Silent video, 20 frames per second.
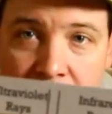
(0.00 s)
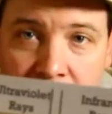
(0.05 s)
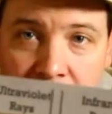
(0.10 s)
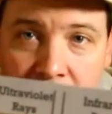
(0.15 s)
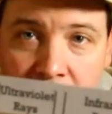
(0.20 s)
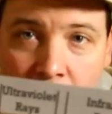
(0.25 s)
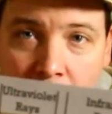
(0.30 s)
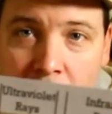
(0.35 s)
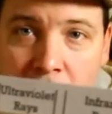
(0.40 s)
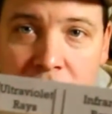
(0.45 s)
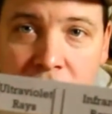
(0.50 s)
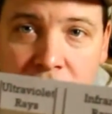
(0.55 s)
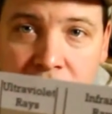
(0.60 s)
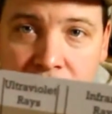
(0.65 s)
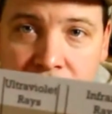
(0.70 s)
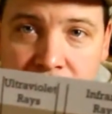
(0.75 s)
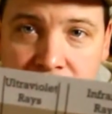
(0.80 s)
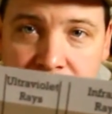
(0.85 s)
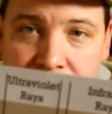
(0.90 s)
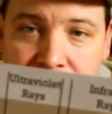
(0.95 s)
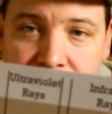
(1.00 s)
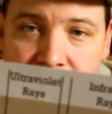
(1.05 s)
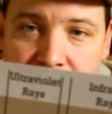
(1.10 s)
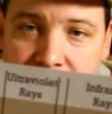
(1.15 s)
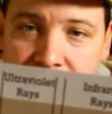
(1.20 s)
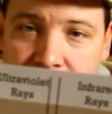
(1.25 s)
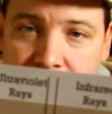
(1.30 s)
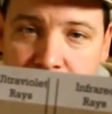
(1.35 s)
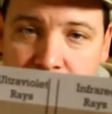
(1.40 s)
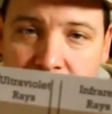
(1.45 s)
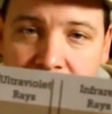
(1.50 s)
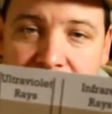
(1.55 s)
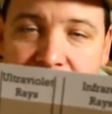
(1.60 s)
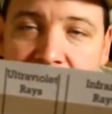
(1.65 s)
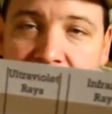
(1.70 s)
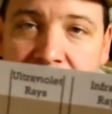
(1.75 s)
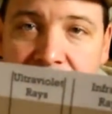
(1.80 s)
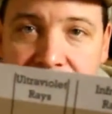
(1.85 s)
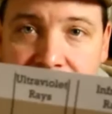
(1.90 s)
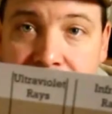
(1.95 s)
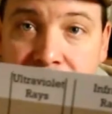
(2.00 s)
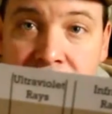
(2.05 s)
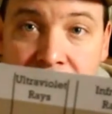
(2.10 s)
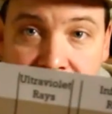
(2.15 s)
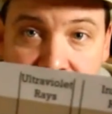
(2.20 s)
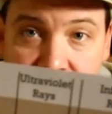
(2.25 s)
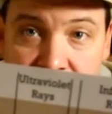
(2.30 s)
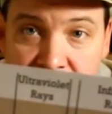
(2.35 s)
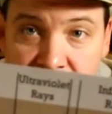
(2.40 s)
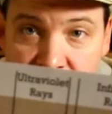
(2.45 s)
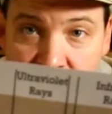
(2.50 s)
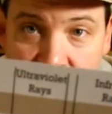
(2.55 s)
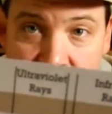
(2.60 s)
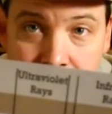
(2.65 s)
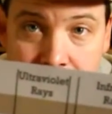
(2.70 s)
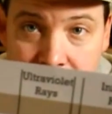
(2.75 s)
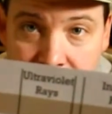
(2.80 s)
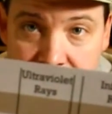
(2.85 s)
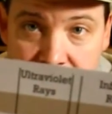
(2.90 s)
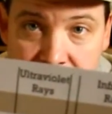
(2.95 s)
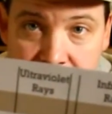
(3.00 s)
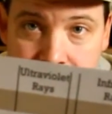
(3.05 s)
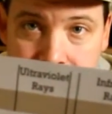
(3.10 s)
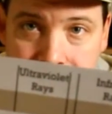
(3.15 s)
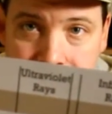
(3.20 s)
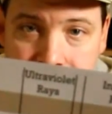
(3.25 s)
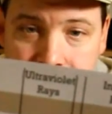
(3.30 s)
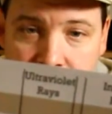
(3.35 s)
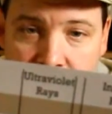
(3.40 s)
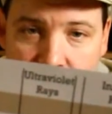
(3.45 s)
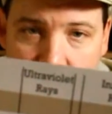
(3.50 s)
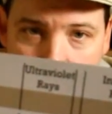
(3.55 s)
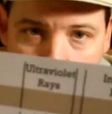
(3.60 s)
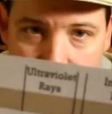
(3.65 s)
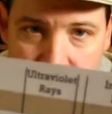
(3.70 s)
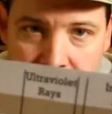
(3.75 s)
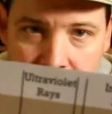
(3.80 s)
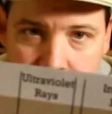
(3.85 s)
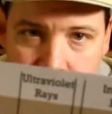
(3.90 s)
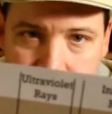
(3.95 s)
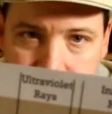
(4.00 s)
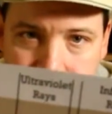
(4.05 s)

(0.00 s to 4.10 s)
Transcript: all the different wavelengths that the sun emits. Okay.